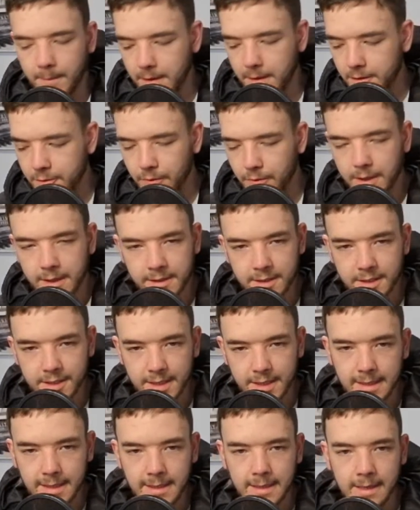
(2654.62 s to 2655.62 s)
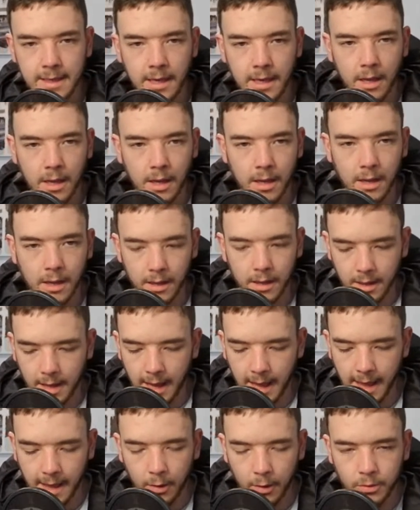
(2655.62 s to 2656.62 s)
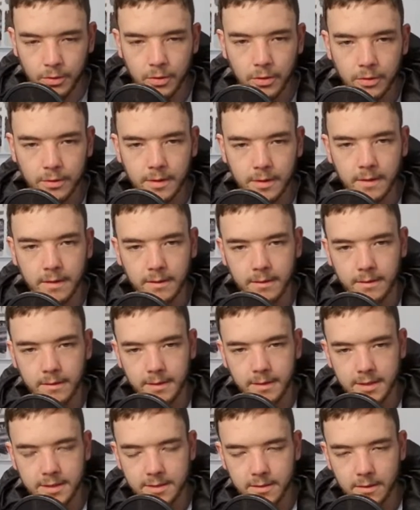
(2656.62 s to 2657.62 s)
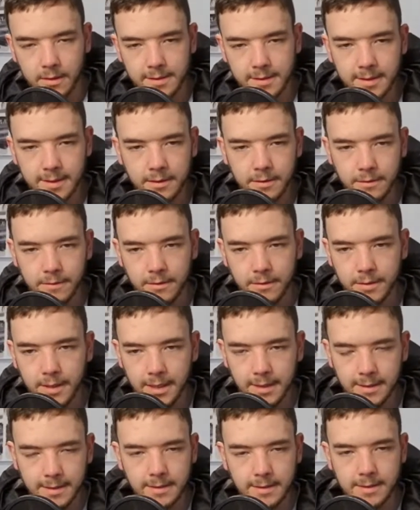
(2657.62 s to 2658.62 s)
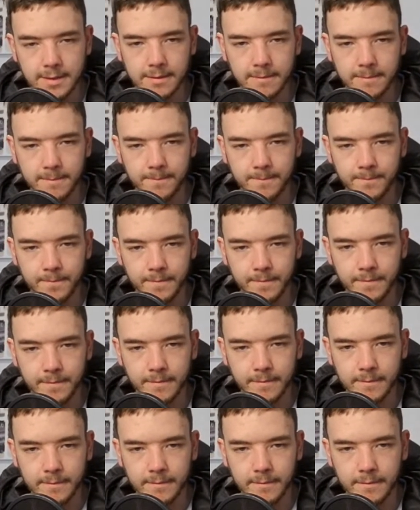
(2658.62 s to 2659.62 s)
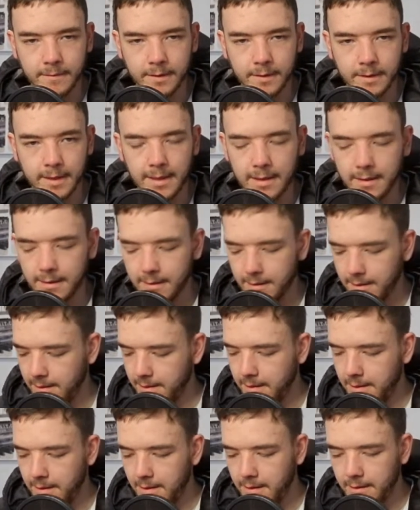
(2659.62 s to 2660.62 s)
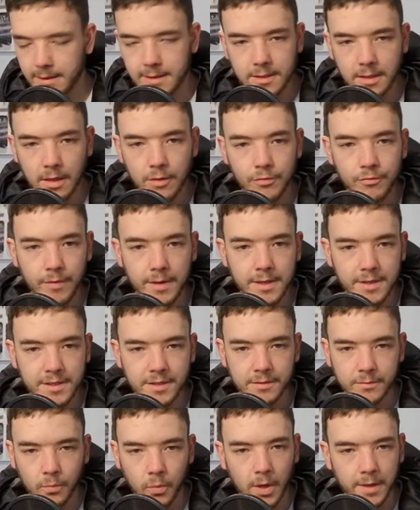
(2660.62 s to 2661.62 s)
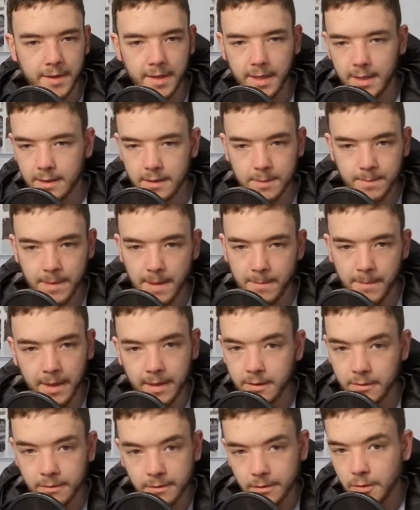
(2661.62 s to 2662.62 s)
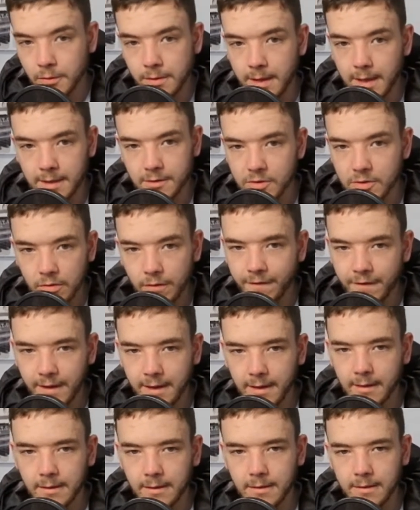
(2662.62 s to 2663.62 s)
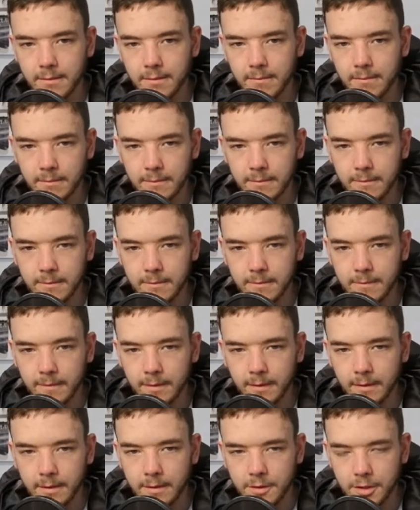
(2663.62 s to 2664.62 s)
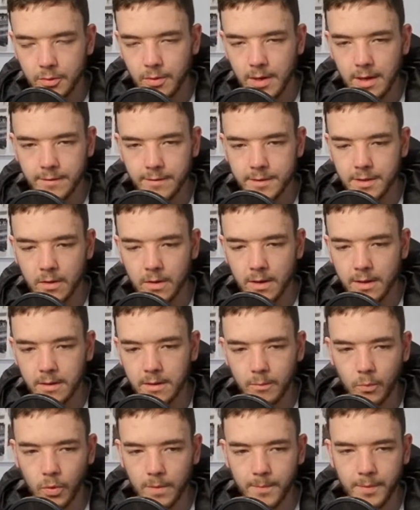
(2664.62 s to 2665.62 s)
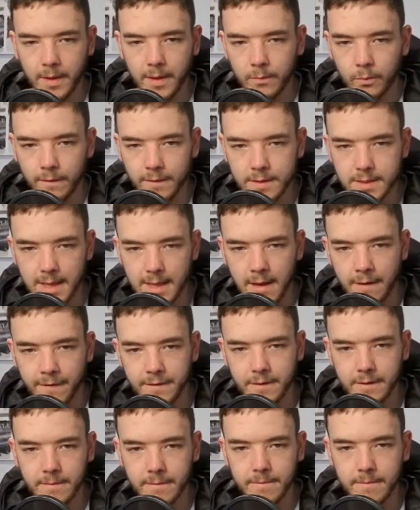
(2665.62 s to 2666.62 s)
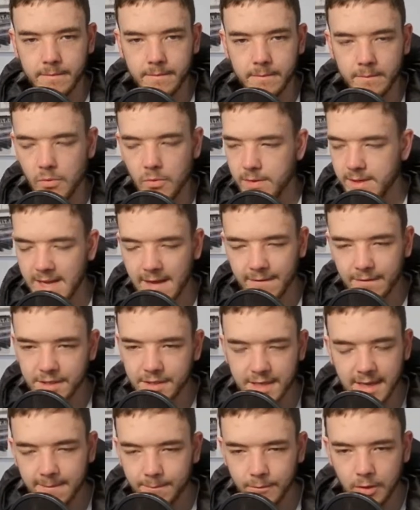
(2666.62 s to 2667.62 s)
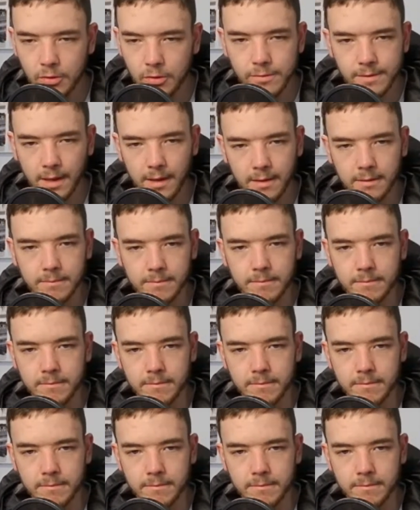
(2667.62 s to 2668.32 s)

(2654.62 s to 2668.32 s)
Because we can see how good this 19-year-old kid is. Yeah? There's no reason why Nicolas Pepe couldn't do that sort of thing. Square his guy up, whip it in with his left. But we never see him do that.